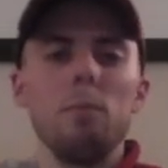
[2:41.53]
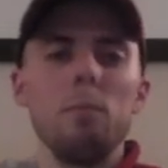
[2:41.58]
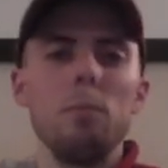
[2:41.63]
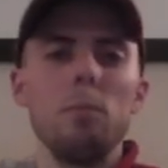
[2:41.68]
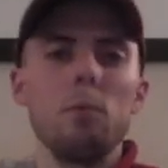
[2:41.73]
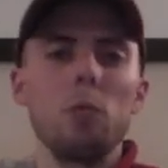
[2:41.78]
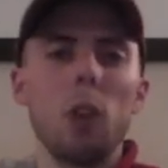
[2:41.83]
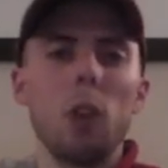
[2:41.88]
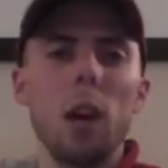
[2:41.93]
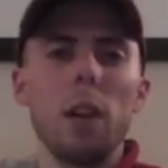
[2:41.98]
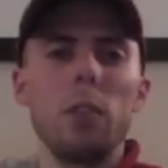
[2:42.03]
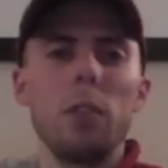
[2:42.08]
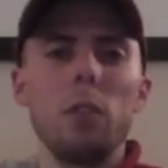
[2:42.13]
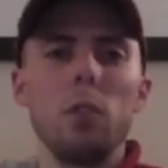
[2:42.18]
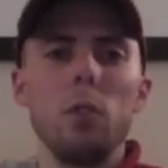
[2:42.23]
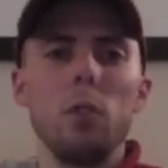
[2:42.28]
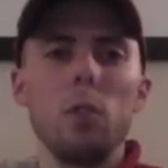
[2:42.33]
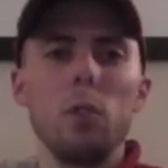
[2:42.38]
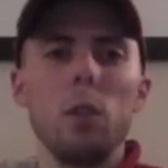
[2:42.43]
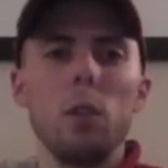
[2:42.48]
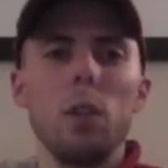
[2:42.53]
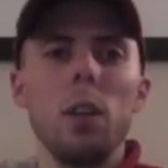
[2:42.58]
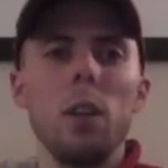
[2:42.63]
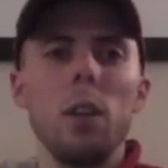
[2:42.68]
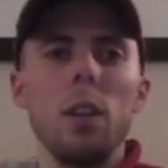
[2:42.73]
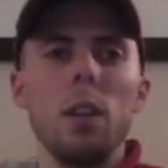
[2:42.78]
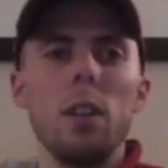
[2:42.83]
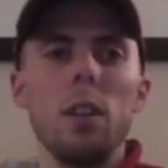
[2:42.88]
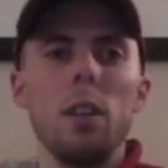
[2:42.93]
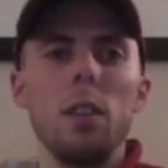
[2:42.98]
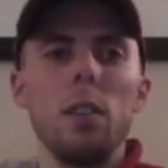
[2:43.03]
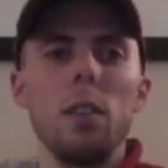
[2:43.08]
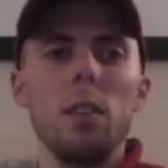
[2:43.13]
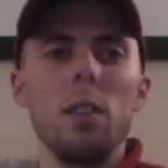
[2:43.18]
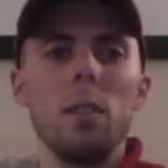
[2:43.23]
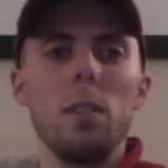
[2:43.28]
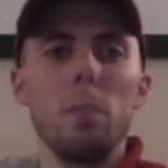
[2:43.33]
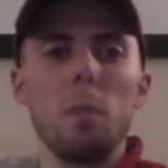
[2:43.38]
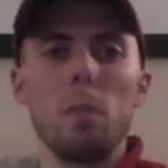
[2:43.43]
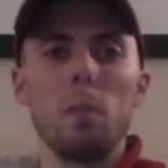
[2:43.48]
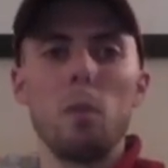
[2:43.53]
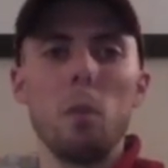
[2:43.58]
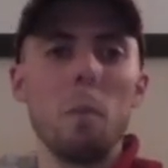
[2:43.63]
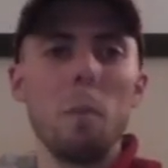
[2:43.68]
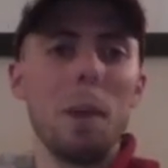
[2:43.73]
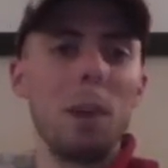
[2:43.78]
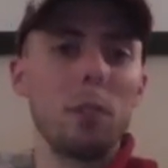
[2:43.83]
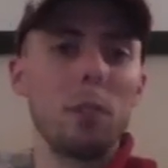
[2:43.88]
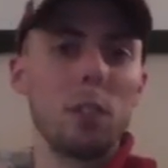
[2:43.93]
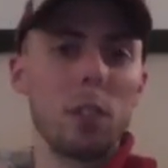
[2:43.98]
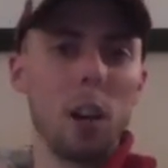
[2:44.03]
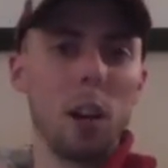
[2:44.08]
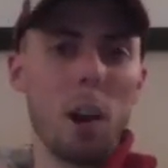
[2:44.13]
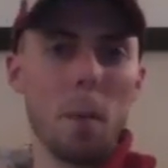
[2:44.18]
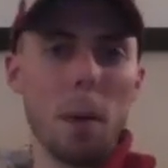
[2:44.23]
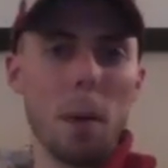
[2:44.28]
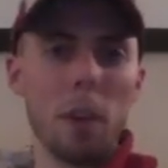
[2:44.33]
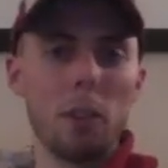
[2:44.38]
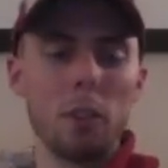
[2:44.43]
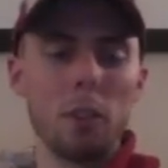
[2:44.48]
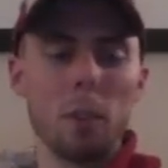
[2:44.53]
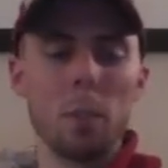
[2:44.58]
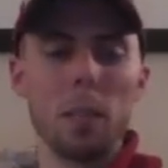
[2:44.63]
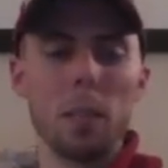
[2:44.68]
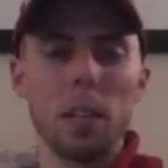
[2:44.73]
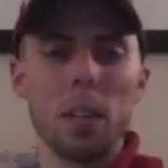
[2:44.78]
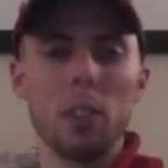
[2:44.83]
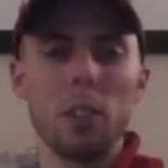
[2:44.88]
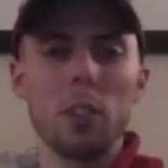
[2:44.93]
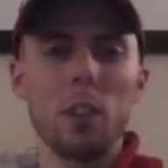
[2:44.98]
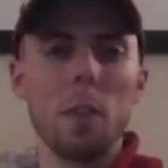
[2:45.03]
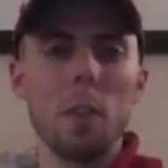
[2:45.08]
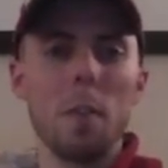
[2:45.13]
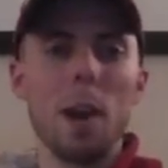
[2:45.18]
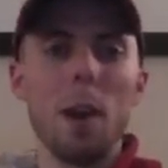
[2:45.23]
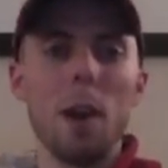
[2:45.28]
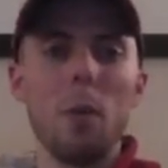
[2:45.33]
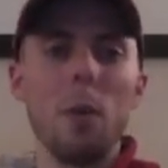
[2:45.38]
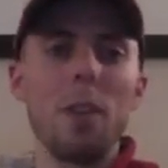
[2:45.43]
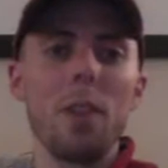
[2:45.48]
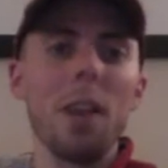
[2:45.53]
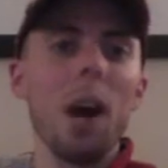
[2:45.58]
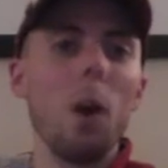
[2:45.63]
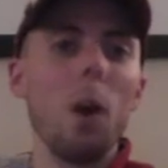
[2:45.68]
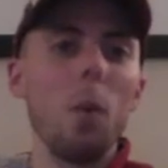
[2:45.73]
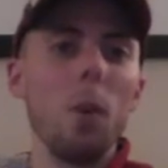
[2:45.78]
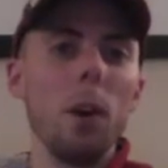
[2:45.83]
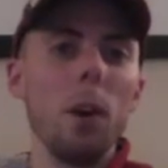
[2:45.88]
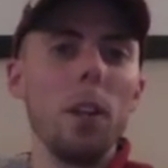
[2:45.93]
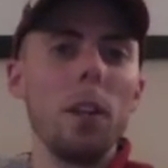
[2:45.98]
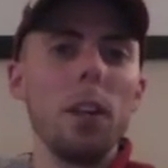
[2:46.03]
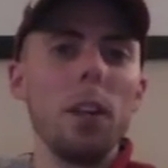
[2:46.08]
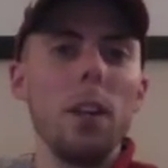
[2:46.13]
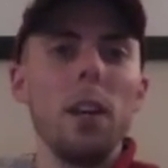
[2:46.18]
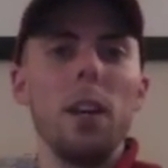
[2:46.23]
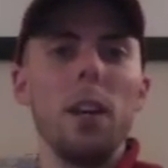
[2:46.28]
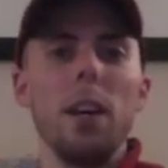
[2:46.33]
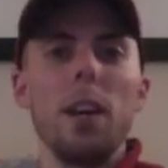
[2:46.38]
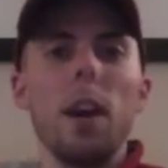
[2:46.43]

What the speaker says: try to perform mounted combat or something else on a mount without one.